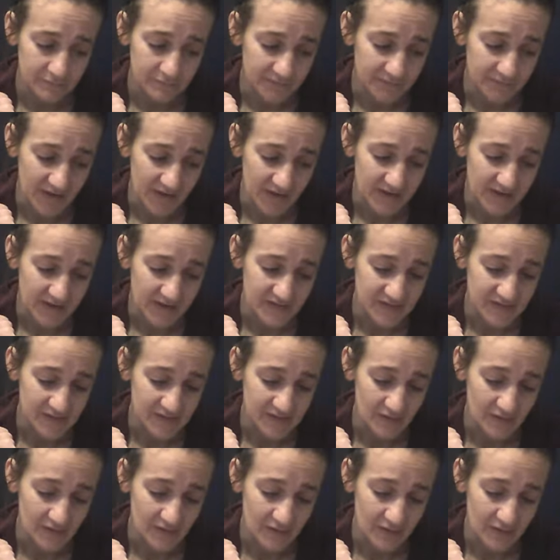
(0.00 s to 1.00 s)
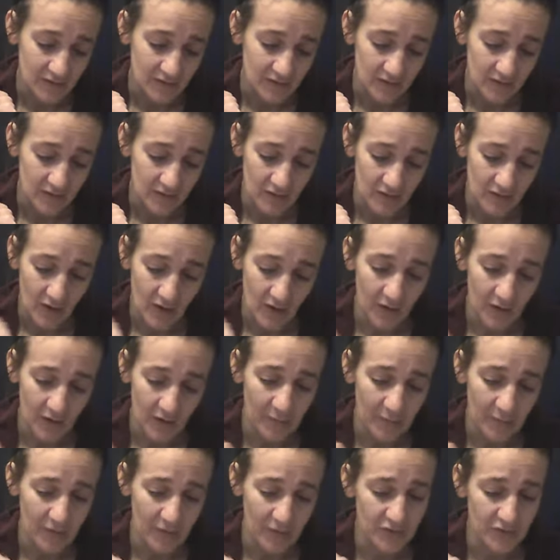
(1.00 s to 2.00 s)
that is all
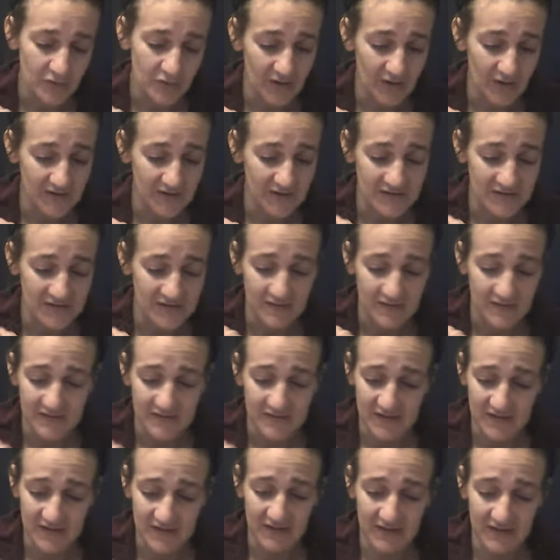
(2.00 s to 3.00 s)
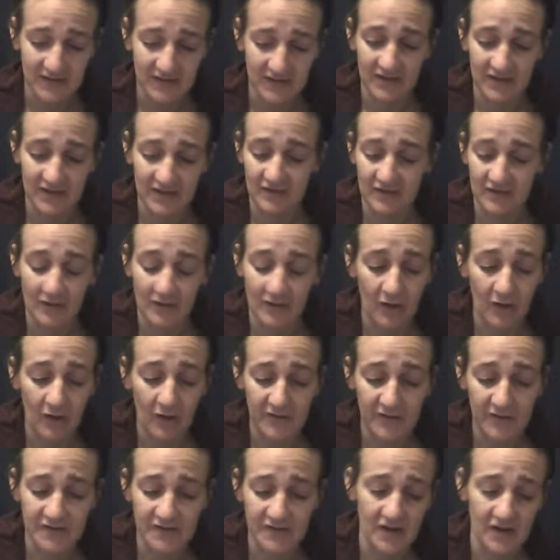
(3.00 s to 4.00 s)
about you guys standing in all
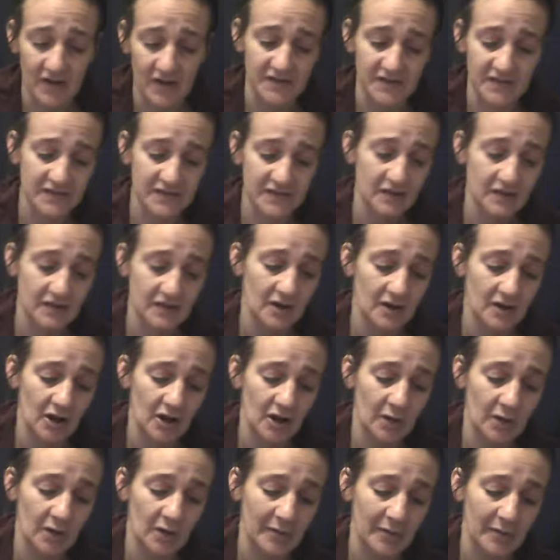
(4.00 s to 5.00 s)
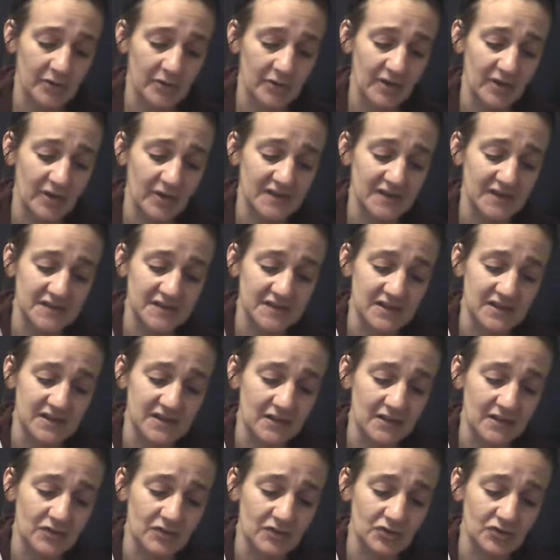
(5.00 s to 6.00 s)
these cards are about you guys
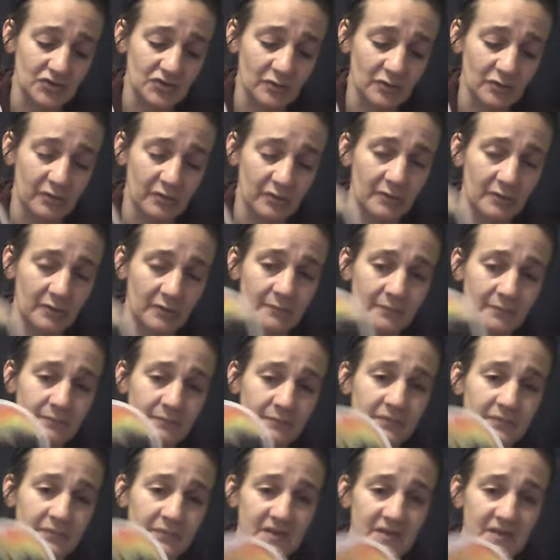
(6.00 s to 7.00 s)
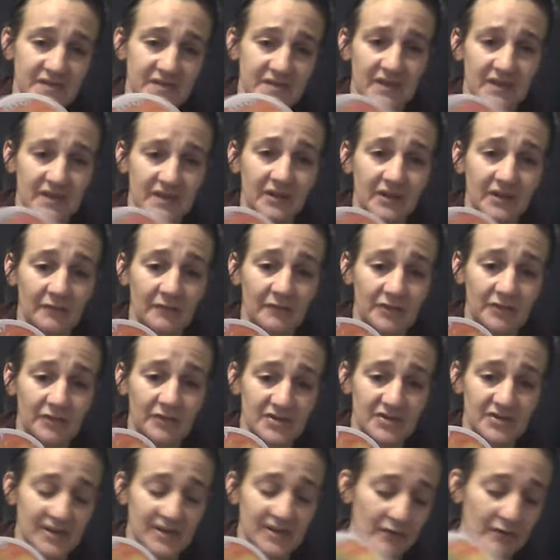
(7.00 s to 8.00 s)
seeking the truth, standing up for
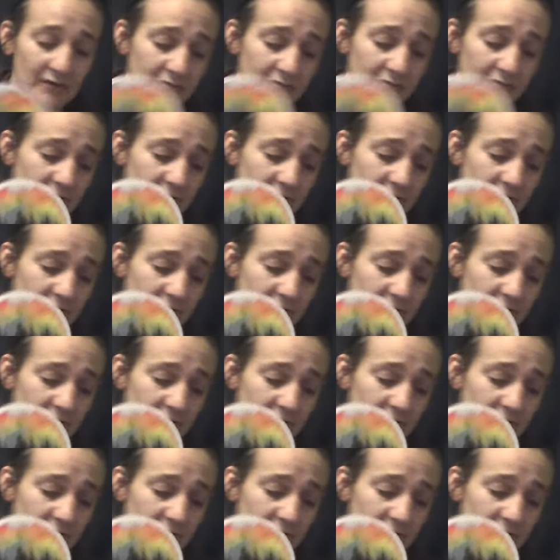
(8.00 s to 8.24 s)
yourself,